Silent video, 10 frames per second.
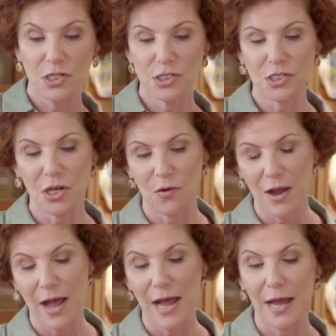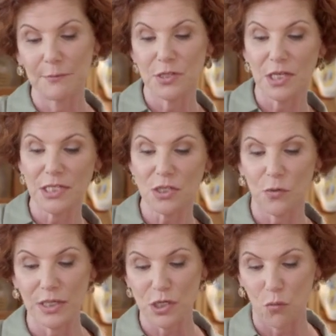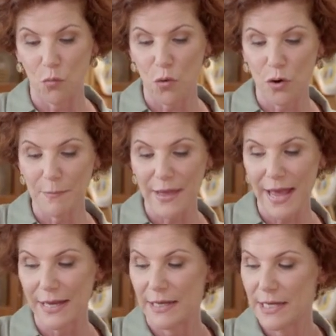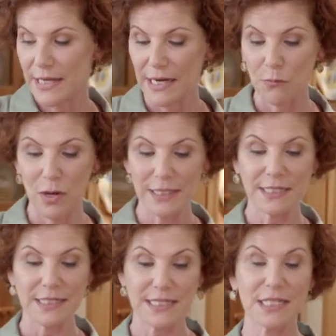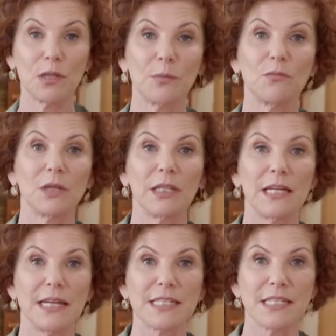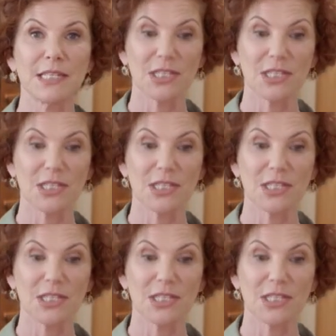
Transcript: So I'm just going to warm that, and I want it to still be really nice and